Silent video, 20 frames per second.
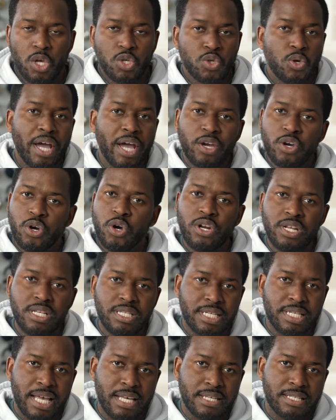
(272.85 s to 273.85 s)
So I
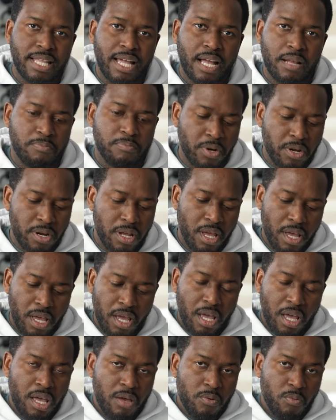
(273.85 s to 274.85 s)
couldn't test that, but
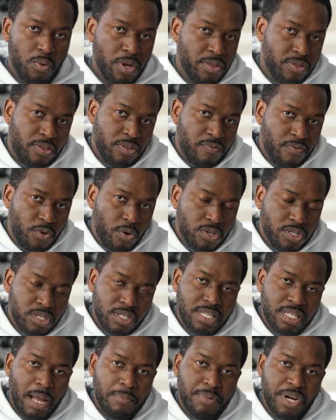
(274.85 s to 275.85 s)
with, of course,
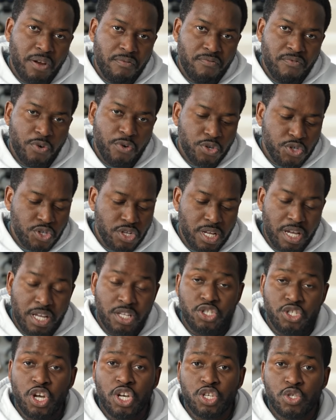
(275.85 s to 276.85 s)
the Snapdragon version,
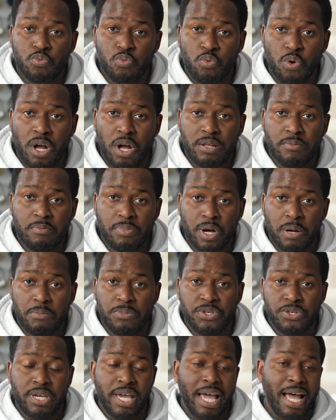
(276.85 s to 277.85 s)
it does run
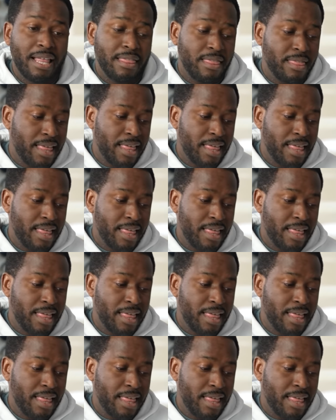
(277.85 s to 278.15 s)
PUBG at